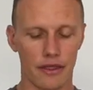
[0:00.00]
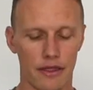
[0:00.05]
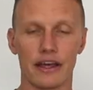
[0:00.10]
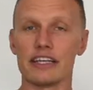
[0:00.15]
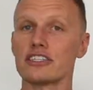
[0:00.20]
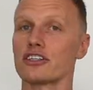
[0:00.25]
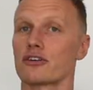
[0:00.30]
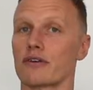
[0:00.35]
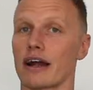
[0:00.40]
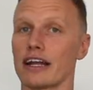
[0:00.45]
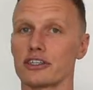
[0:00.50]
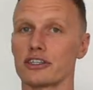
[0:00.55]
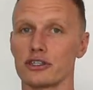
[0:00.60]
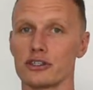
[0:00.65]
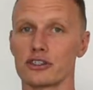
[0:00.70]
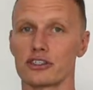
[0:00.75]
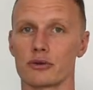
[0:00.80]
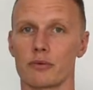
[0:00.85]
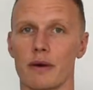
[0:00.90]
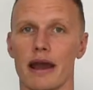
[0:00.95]
These are great
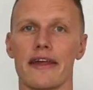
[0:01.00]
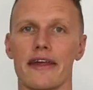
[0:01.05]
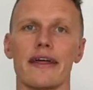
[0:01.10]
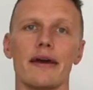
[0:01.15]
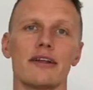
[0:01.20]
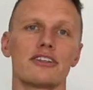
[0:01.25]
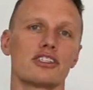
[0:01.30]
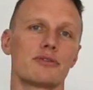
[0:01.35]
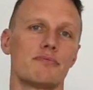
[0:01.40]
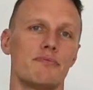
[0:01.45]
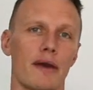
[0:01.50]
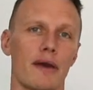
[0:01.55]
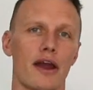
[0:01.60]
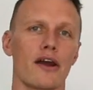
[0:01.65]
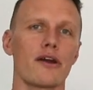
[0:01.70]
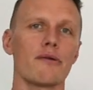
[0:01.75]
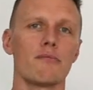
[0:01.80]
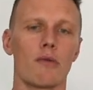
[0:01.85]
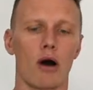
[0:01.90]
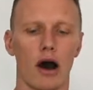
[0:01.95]
shoes to wear there. Just
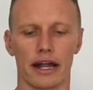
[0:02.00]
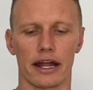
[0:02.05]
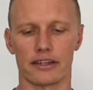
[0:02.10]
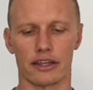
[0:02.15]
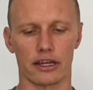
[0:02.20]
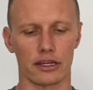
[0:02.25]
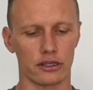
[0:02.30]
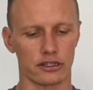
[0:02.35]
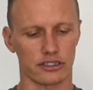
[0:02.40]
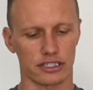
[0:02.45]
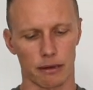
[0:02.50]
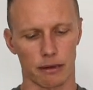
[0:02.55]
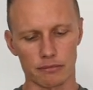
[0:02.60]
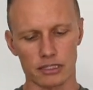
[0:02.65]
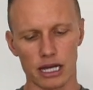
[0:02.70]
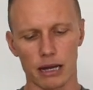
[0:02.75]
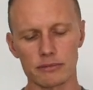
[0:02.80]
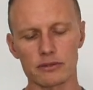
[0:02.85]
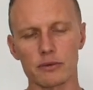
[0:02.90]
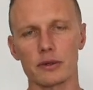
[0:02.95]
bear in mind that you
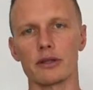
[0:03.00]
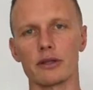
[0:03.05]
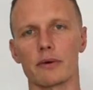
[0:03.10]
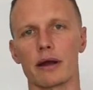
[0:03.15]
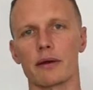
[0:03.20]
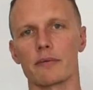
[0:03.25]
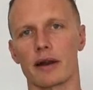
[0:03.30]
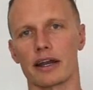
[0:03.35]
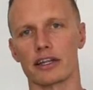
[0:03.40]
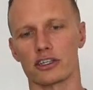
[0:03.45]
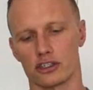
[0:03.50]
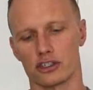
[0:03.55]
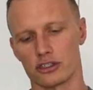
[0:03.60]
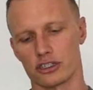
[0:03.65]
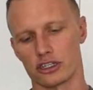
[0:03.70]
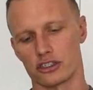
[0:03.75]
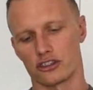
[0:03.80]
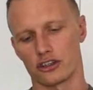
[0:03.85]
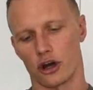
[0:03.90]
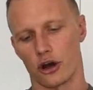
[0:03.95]
sometimes when you wear running
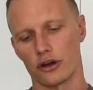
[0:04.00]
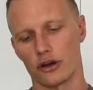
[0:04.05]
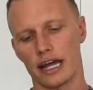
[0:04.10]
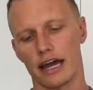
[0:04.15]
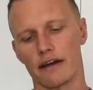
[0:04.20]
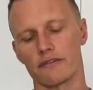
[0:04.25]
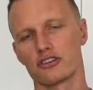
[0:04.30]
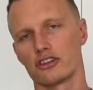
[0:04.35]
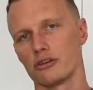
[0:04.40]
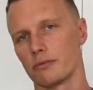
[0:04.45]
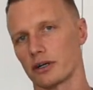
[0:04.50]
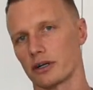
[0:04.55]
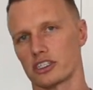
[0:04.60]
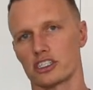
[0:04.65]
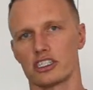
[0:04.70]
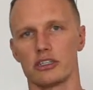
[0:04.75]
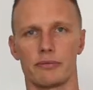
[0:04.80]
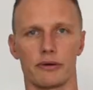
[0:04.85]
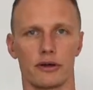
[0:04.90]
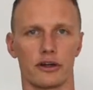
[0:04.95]
shoes that don't have too much
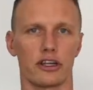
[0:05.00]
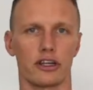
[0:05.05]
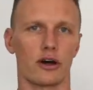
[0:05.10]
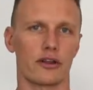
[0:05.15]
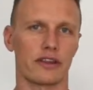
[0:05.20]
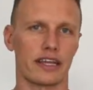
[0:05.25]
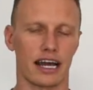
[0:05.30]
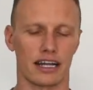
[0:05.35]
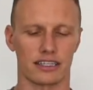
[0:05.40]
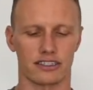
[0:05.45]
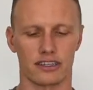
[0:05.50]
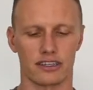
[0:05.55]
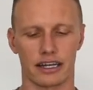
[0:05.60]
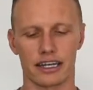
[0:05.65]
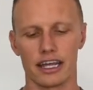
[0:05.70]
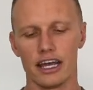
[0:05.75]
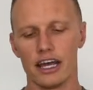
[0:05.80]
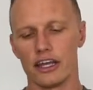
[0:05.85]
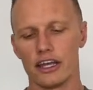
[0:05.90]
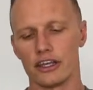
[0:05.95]
stability on the
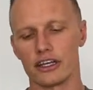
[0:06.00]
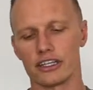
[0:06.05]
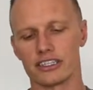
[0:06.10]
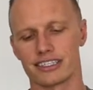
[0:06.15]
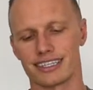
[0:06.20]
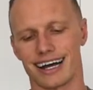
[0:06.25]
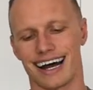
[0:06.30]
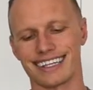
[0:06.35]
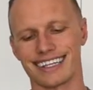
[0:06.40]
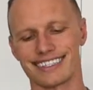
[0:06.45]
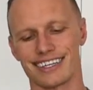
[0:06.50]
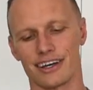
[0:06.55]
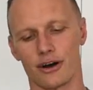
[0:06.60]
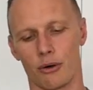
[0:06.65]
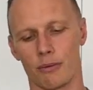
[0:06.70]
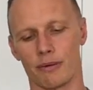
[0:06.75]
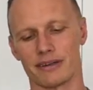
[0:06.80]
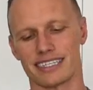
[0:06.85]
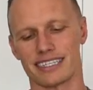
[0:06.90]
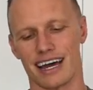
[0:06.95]
outside, you can start to
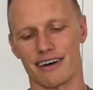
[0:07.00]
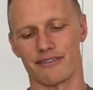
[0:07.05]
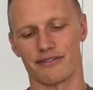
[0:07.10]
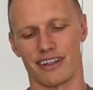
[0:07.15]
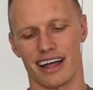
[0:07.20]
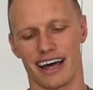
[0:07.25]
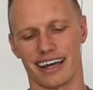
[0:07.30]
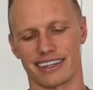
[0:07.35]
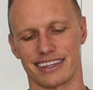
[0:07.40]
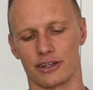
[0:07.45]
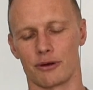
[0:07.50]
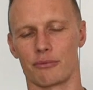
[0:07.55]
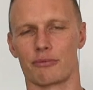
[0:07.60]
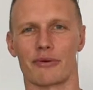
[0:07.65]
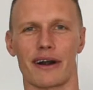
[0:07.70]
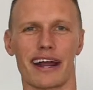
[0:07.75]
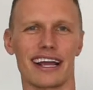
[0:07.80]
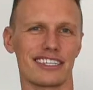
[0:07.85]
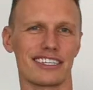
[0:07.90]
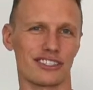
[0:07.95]
almost have like little
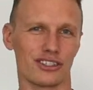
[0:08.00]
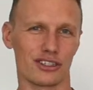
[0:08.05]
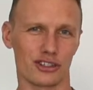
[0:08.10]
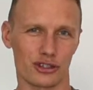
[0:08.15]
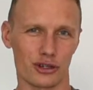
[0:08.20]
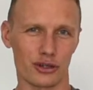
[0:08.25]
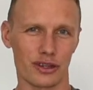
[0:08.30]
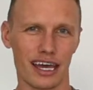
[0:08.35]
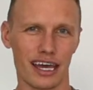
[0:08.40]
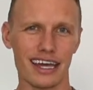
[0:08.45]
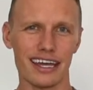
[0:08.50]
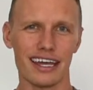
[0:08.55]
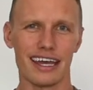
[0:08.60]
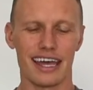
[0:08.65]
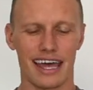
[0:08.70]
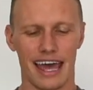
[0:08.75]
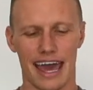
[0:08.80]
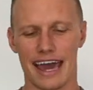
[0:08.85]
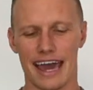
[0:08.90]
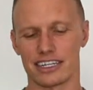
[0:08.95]
breaks in the shoe there,
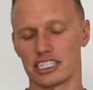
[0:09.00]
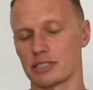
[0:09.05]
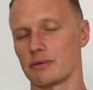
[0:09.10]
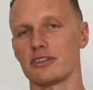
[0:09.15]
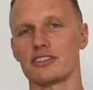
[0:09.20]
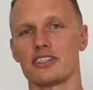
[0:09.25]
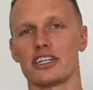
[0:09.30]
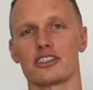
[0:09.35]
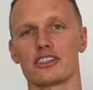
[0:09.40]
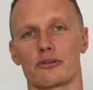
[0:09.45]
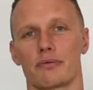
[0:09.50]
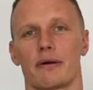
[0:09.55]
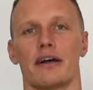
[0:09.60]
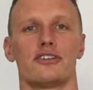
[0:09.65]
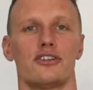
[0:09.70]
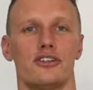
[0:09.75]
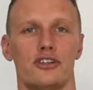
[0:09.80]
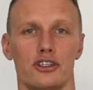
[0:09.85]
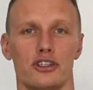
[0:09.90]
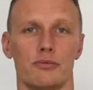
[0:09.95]
and it just means you need to
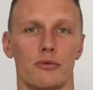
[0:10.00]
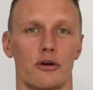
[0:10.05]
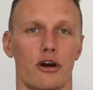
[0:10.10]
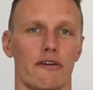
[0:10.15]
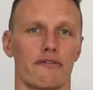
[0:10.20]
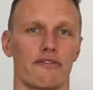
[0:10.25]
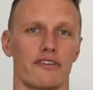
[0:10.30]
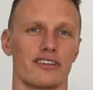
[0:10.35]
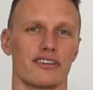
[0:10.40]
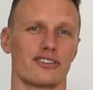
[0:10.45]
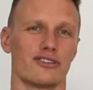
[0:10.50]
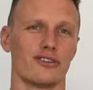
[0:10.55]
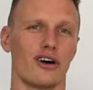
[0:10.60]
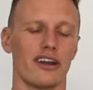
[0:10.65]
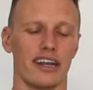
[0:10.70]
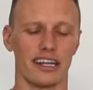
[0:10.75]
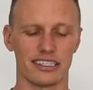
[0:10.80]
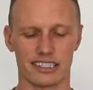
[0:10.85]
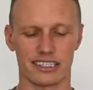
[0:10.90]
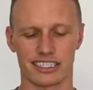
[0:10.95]
replace your shoes more often. It's
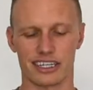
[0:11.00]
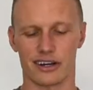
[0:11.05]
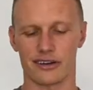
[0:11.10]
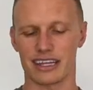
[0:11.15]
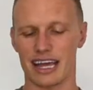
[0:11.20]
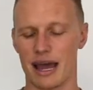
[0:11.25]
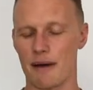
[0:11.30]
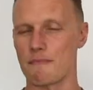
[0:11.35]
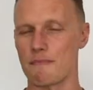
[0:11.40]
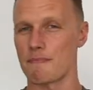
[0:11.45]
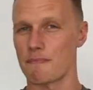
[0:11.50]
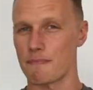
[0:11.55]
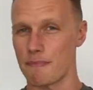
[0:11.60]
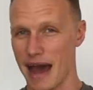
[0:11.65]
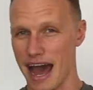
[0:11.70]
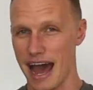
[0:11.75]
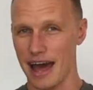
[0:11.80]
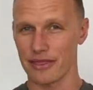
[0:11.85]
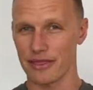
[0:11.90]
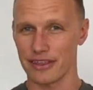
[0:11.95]
not necessarily a
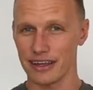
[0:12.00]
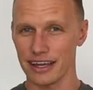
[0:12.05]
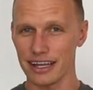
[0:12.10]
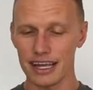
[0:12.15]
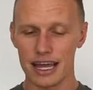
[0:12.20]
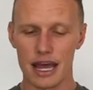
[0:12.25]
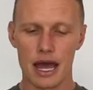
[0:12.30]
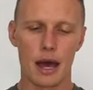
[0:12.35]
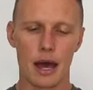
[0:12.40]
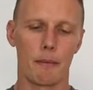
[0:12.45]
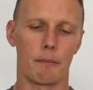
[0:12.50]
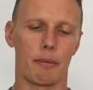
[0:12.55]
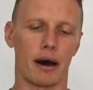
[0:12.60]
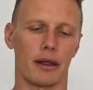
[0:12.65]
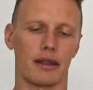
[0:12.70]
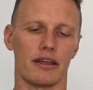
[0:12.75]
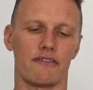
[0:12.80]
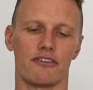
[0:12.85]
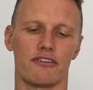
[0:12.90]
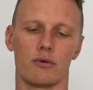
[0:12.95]
bad thing,
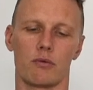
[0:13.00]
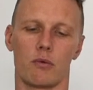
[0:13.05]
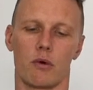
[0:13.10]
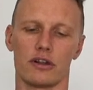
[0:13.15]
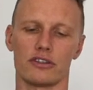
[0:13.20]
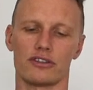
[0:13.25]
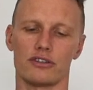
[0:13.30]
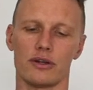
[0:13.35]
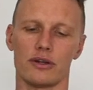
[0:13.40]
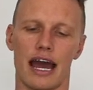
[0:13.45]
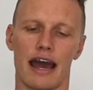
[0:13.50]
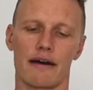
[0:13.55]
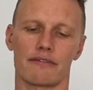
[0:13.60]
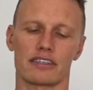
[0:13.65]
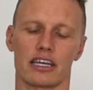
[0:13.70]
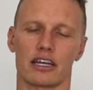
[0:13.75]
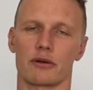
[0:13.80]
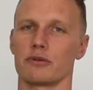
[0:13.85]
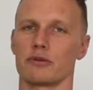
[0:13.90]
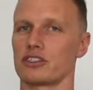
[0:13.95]
but if you want to have
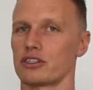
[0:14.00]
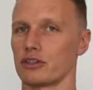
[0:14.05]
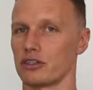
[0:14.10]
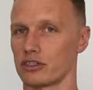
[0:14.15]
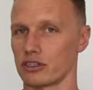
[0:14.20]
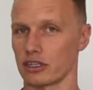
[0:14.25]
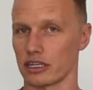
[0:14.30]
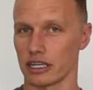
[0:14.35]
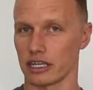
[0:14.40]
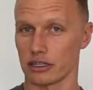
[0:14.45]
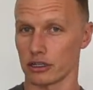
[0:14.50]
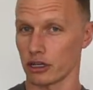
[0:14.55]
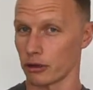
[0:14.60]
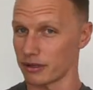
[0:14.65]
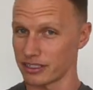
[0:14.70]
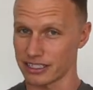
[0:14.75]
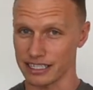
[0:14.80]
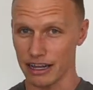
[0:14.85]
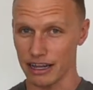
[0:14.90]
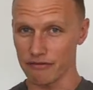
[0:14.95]
something which is going to
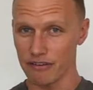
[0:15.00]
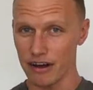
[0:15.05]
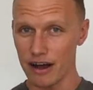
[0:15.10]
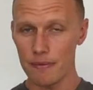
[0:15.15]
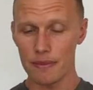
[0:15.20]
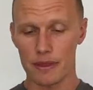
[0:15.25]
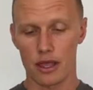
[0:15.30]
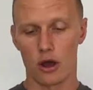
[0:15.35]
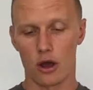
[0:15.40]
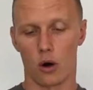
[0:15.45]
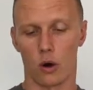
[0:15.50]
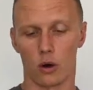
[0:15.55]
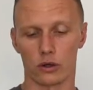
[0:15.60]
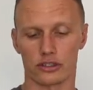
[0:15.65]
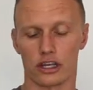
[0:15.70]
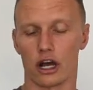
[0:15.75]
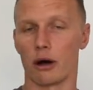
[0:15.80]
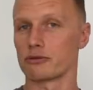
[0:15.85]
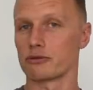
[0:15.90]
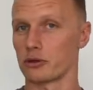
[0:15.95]
be safer,
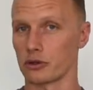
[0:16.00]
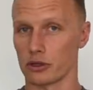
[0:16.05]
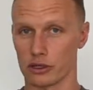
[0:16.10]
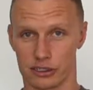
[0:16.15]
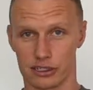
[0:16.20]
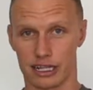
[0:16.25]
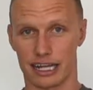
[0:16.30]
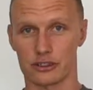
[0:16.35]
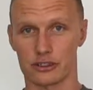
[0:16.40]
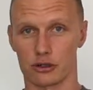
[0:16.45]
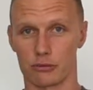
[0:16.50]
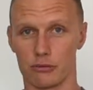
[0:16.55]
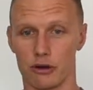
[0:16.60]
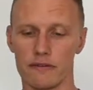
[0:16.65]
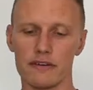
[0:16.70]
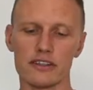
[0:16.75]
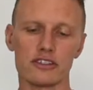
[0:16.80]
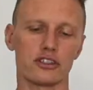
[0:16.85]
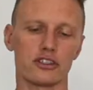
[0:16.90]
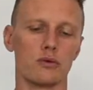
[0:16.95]
also helps with those lateral
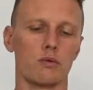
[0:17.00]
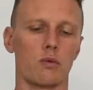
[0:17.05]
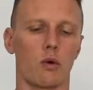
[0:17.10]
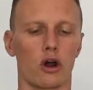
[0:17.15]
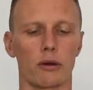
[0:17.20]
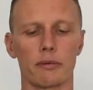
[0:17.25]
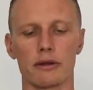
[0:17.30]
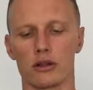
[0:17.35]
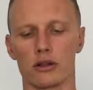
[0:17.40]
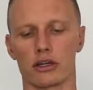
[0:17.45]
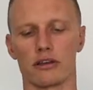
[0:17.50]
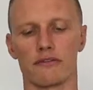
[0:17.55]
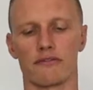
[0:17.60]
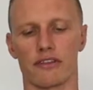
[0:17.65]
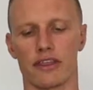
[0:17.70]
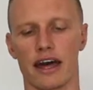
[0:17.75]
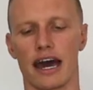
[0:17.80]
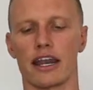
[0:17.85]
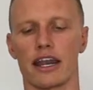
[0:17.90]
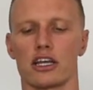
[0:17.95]
movements, you want to be looking
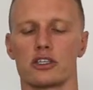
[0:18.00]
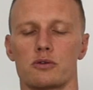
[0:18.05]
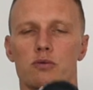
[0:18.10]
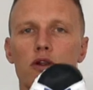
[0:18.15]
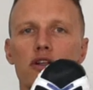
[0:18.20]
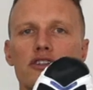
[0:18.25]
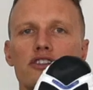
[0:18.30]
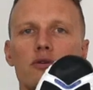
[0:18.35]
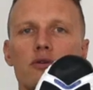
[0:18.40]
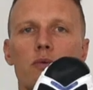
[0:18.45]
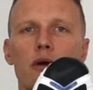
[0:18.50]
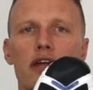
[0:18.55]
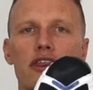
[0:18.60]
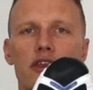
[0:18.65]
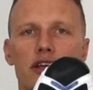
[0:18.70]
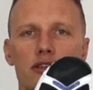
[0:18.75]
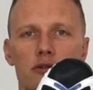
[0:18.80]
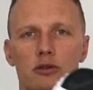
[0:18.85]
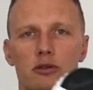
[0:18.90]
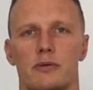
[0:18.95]
for that as well as the
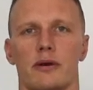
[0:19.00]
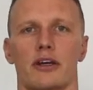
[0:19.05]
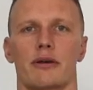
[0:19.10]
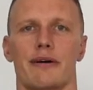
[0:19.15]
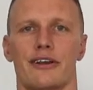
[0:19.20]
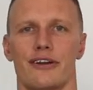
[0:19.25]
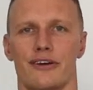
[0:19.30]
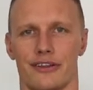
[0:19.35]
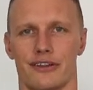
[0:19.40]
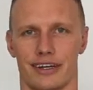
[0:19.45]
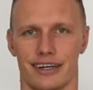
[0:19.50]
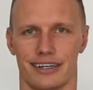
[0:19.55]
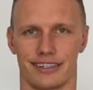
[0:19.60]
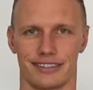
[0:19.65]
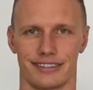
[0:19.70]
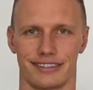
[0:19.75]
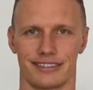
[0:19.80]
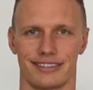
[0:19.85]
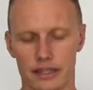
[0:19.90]
width as we spoke about earlier.